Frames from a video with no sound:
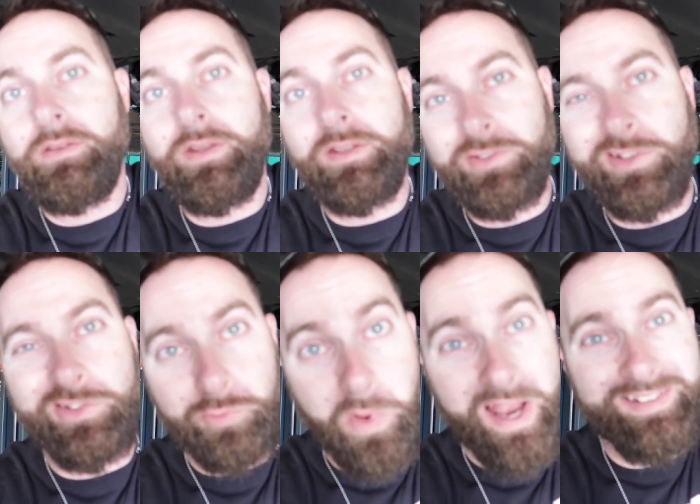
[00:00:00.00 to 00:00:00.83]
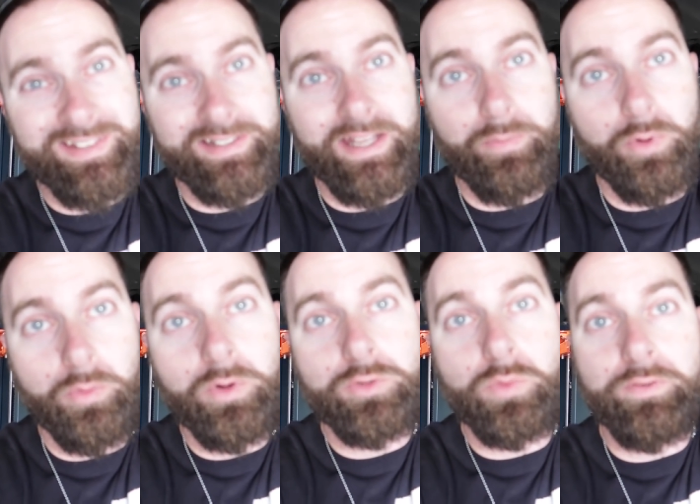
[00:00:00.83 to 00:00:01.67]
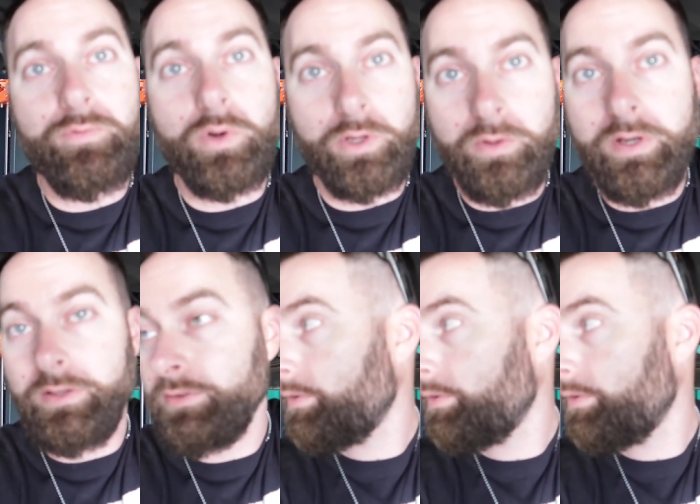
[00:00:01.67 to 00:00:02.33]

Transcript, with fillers: things get spicy at that point. We're 24 degrees.